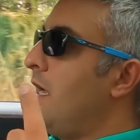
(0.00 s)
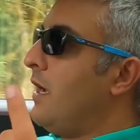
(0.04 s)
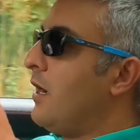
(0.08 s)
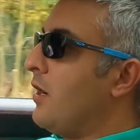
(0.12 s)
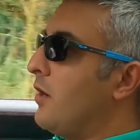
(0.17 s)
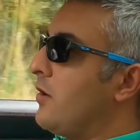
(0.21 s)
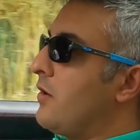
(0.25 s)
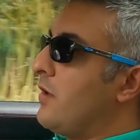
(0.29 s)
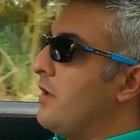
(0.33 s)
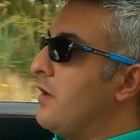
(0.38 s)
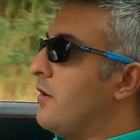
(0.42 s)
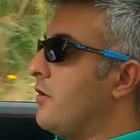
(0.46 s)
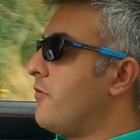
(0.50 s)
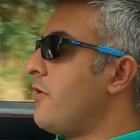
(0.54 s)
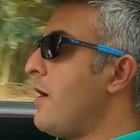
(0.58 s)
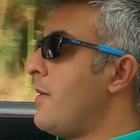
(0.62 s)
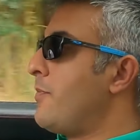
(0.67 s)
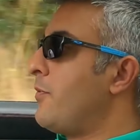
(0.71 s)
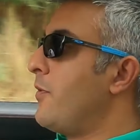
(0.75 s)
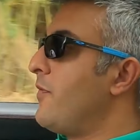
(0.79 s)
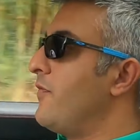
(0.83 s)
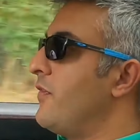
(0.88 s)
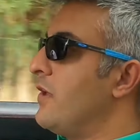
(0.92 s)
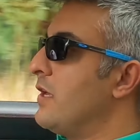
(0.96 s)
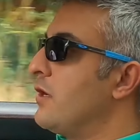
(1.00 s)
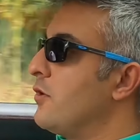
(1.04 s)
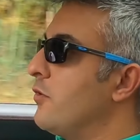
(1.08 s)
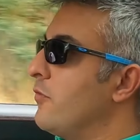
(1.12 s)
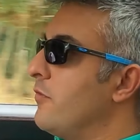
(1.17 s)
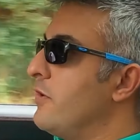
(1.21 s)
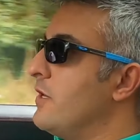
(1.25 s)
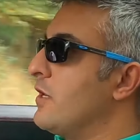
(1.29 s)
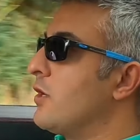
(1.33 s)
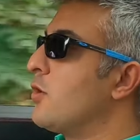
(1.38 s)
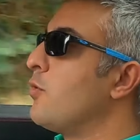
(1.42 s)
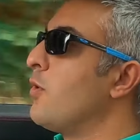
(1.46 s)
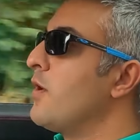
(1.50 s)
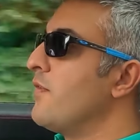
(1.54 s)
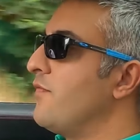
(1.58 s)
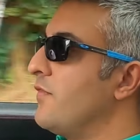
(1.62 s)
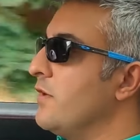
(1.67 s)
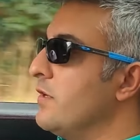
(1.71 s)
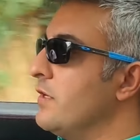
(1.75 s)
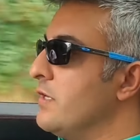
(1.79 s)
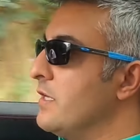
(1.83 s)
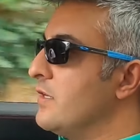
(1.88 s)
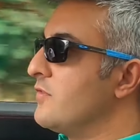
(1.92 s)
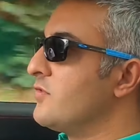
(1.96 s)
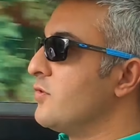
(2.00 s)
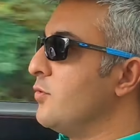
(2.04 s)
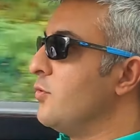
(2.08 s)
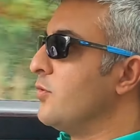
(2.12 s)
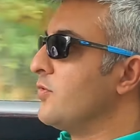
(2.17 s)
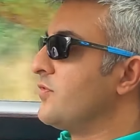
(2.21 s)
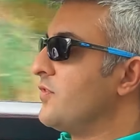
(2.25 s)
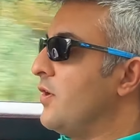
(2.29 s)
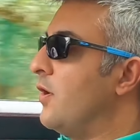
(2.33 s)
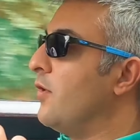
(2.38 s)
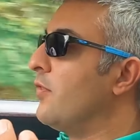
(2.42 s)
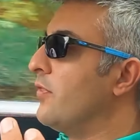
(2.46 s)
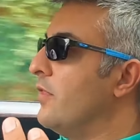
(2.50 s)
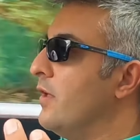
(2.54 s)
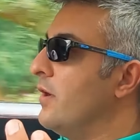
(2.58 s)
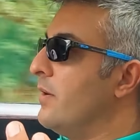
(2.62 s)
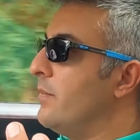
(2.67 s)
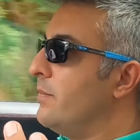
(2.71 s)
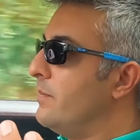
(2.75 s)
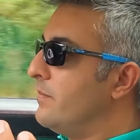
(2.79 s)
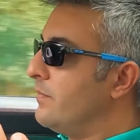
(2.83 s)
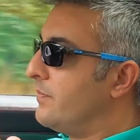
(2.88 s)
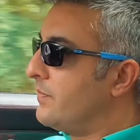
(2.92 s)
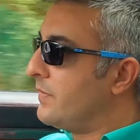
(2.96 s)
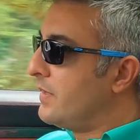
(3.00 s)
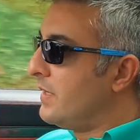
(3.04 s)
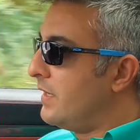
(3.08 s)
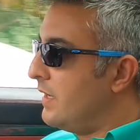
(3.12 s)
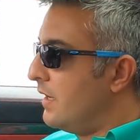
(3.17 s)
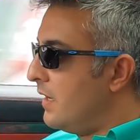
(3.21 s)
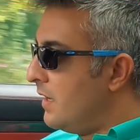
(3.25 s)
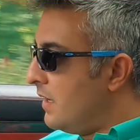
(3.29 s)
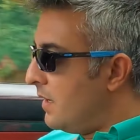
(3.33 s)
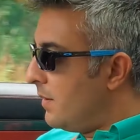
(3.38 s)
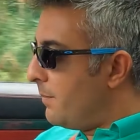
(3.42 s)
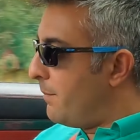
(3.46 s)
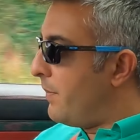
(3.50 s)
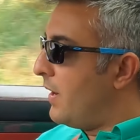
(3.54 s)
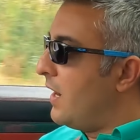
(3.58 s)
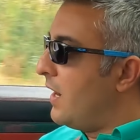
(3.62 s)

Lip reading: a Krapovic or an equivalent exhaust on them,